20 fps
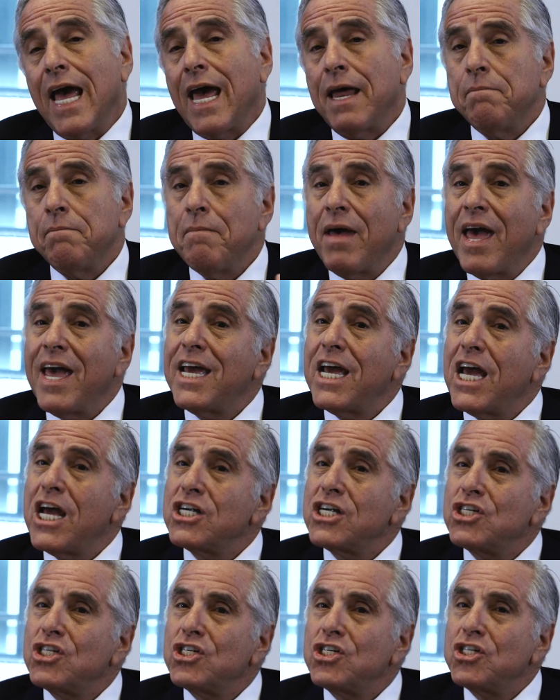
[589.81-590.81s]
and may
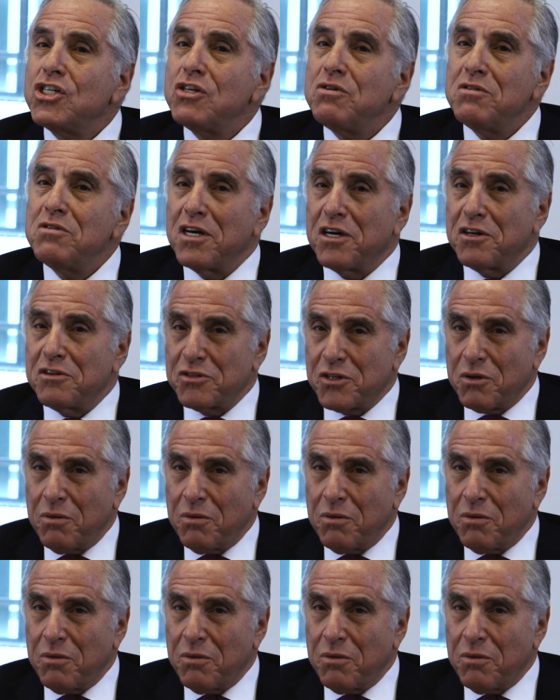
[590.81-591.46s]
eschew those